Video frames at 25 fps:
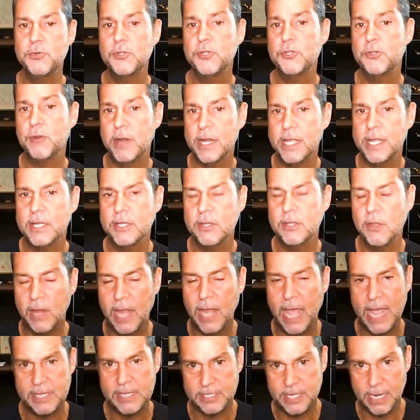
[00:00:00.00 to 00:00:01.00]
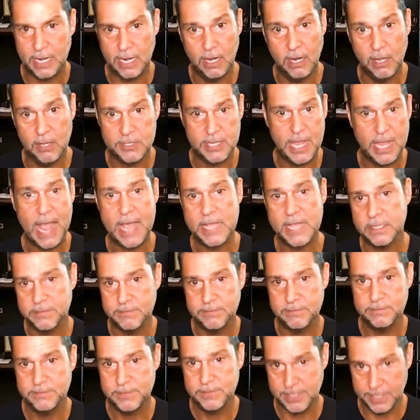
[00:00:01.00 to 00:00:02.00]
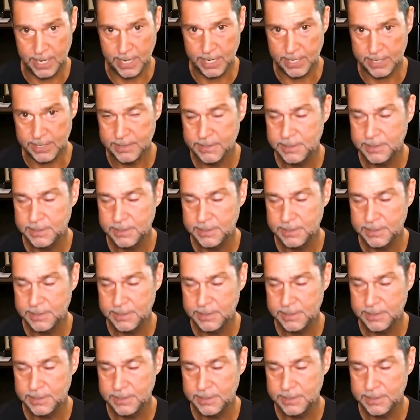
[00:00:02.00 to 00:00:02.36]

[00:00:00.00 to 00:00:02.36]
trillion asset class as of today.